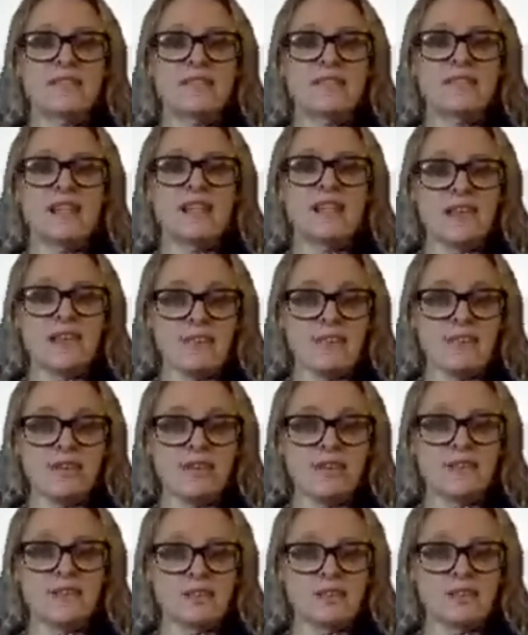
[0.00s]
the
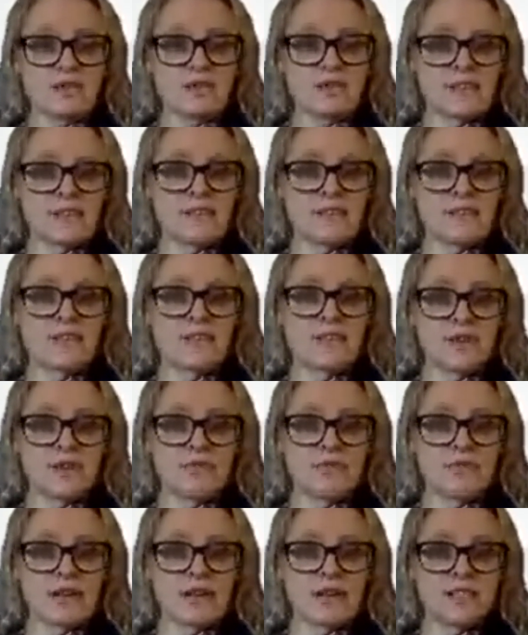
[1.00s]
level of study that
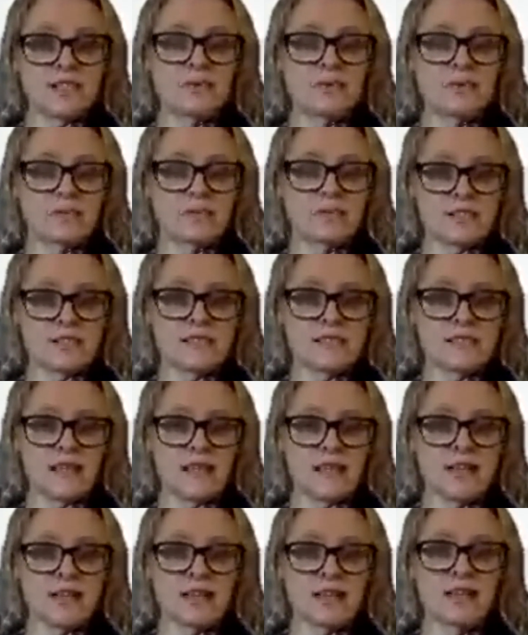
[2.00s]
you're ready to
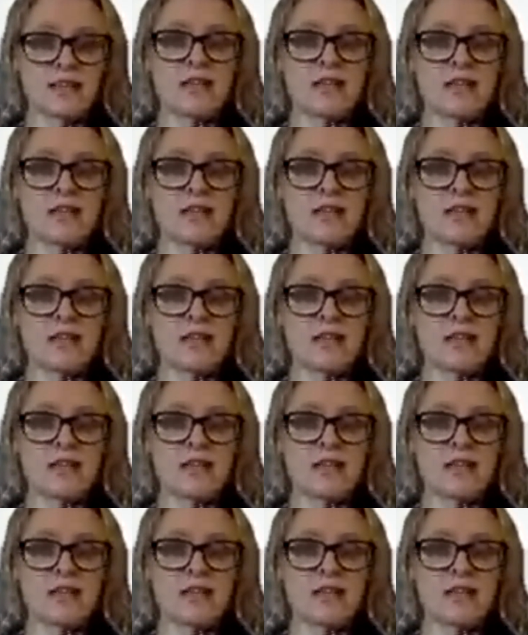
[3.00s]
undertake.